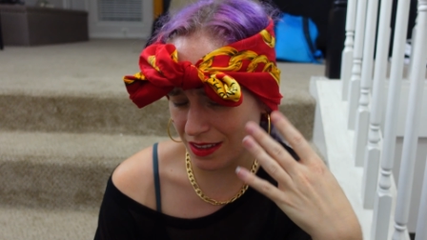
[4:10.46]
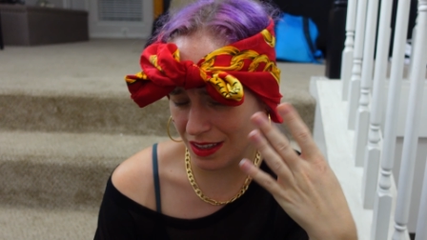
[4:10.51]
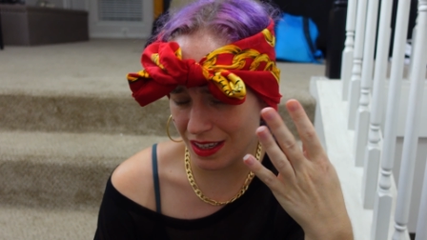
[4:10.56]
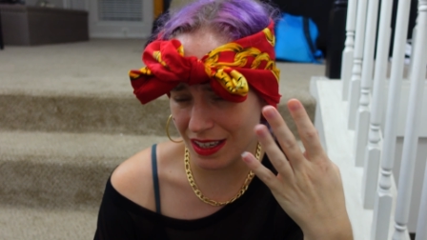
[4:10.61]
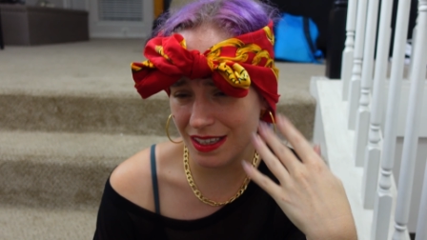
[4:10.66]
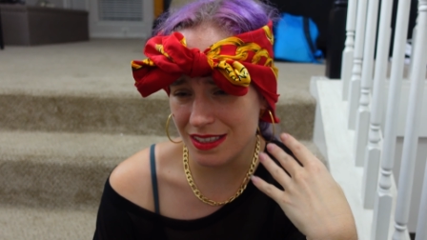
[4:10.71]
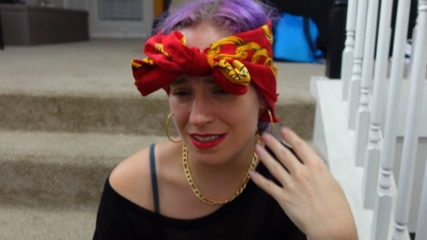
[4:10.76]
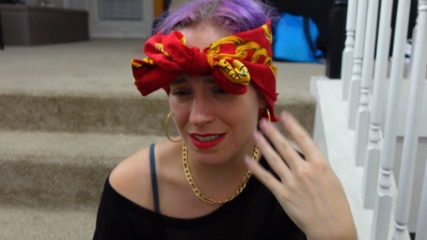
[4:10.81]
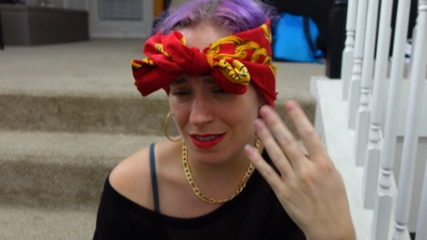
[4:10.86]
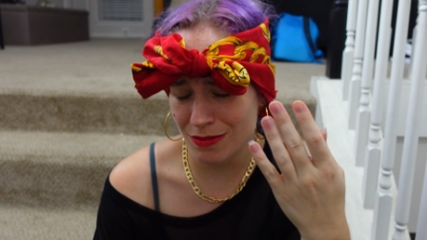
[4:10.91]

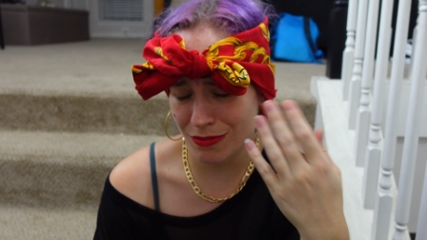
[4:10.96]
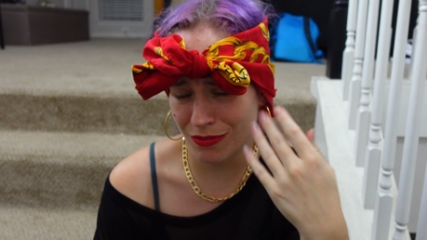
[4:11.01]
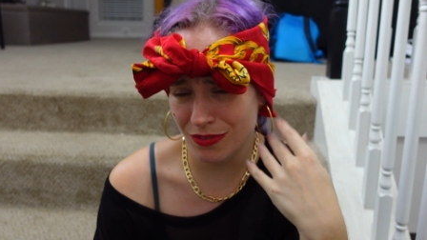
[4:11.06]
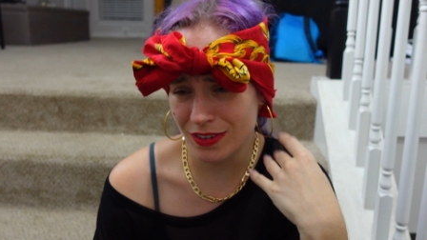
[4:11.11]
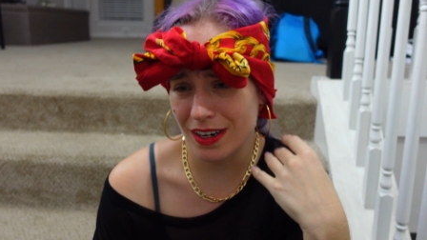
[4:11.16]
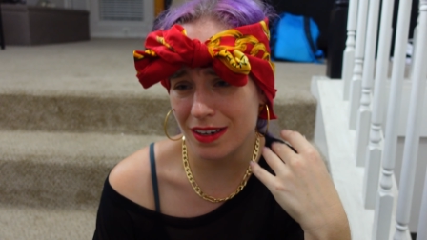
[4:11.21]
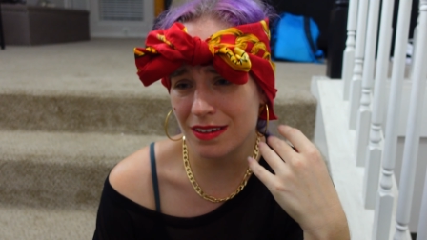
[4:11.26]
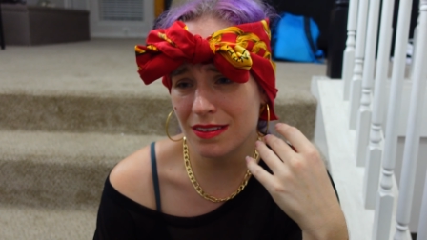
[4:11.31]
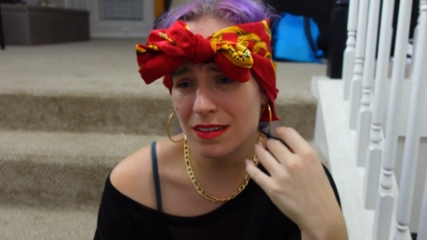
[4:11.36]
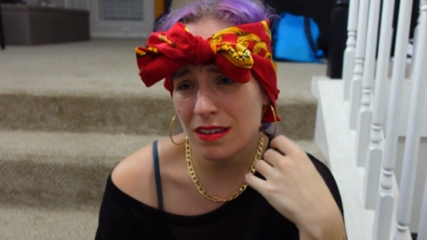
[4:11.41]
as a
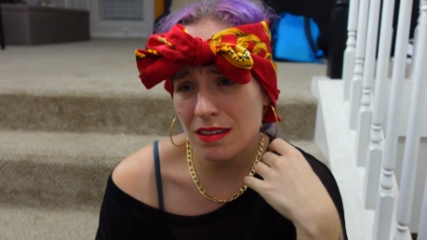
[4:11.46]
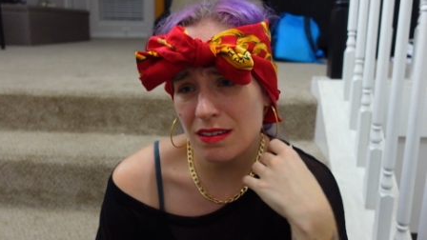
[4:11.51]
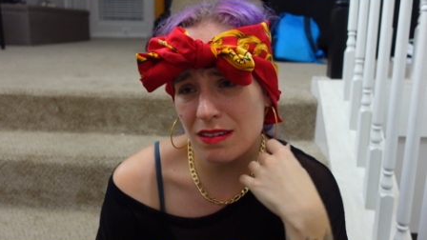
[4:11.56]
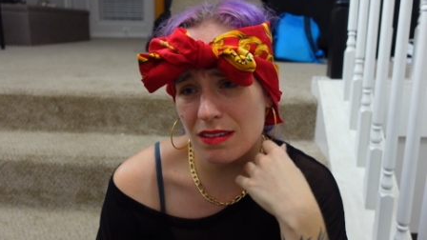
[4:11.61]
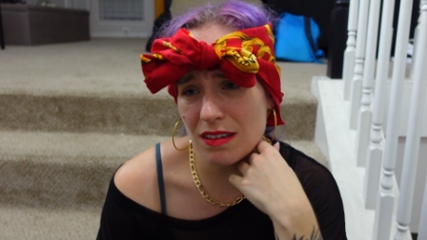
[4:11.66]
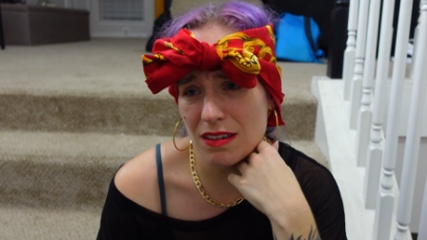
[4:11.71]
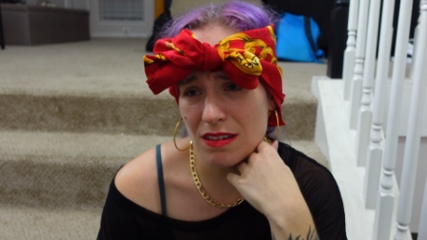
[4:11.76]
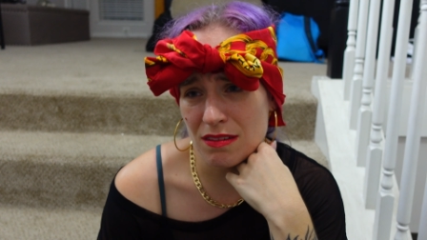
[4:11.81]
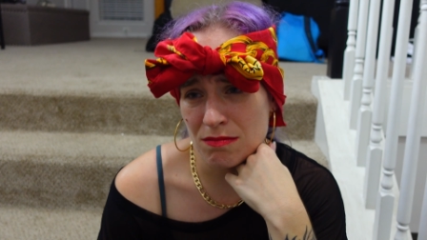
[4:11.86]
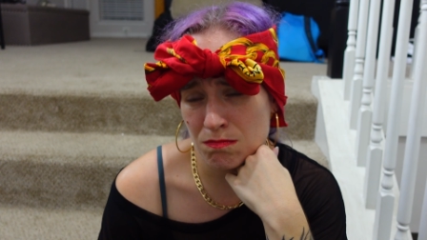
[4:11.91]
friend,
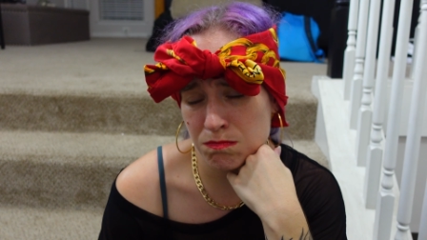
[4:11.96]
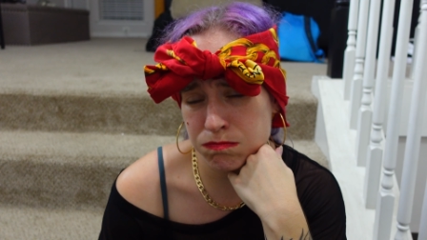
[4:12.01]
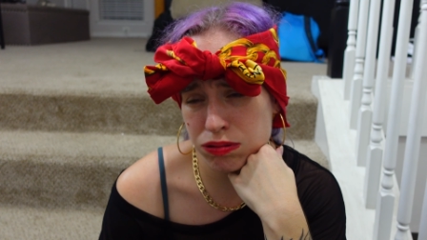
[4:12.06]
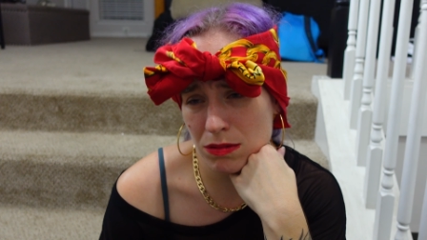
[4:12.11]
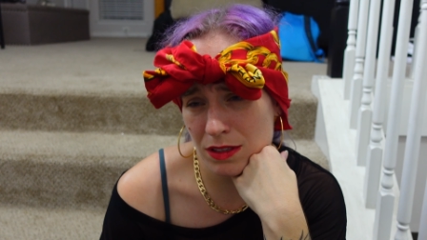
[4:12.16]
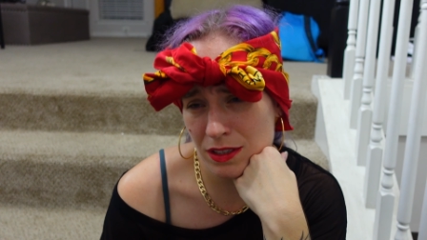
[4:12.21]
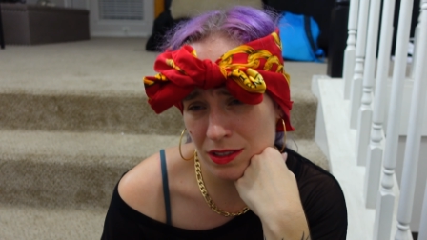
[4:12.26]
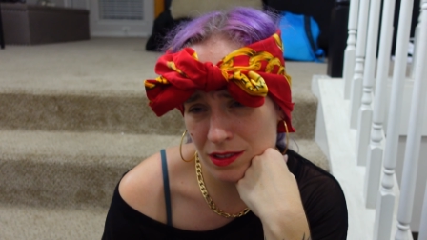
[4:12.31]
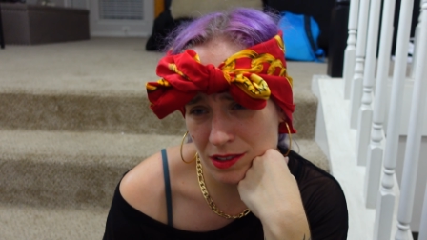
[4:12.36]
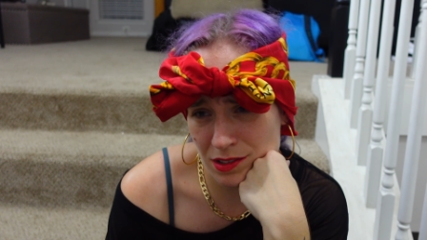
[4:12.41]
of
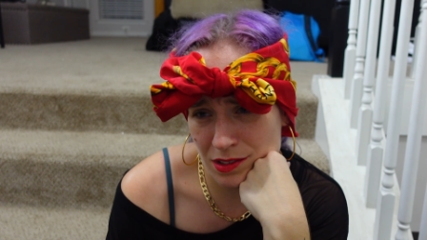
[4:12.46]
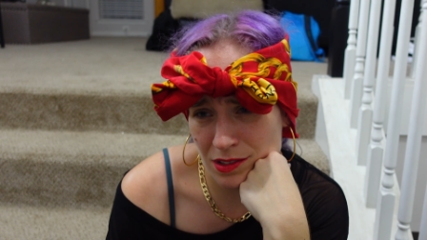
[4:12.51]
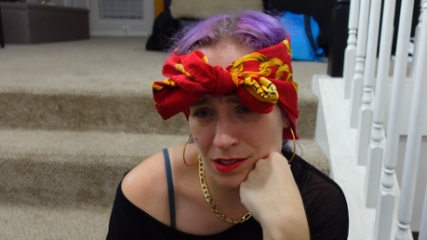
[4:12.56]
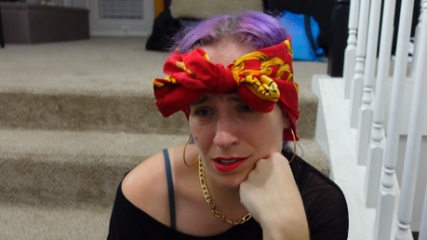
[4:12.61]
course.